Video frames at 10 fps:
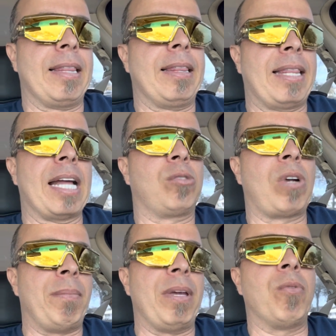that's what
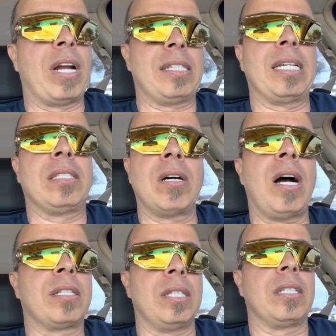I mean when I say
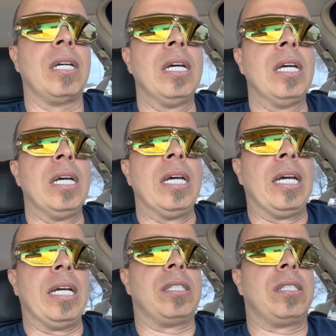toxic.
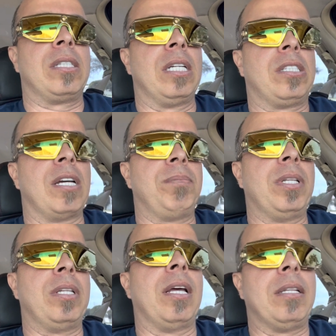It's
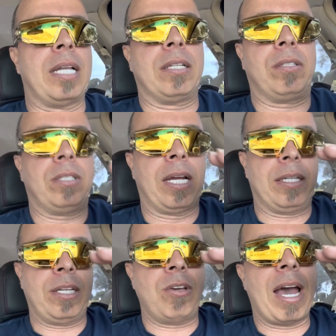something that
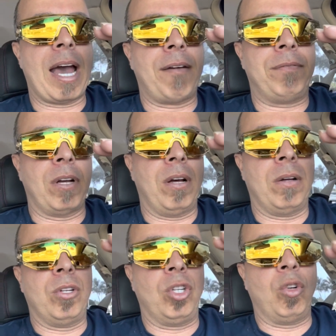you have
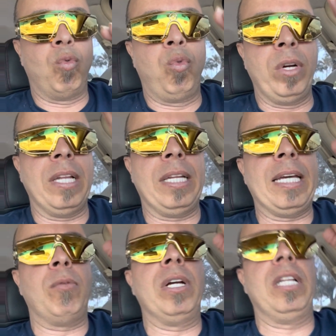
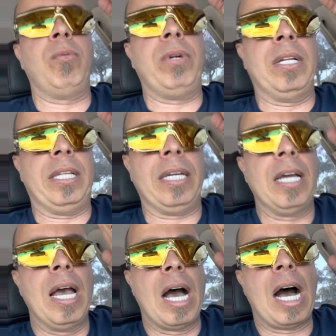really, really, really
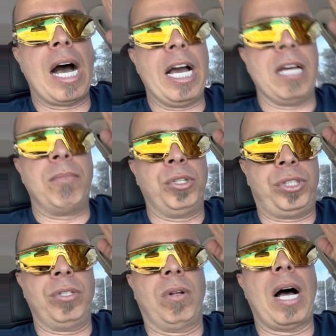high
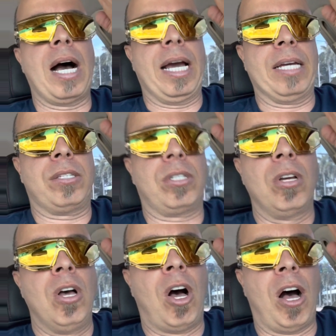emotional highs,
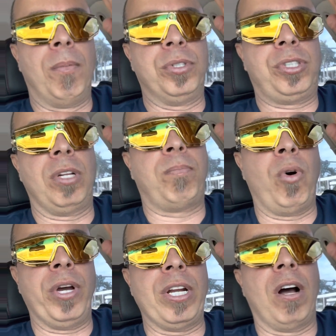almost to the
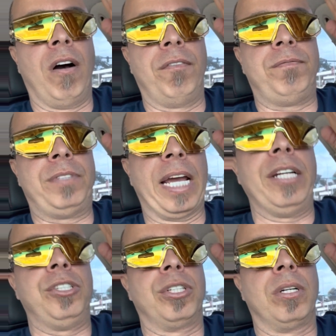point of
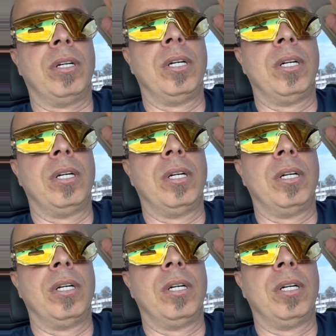danger,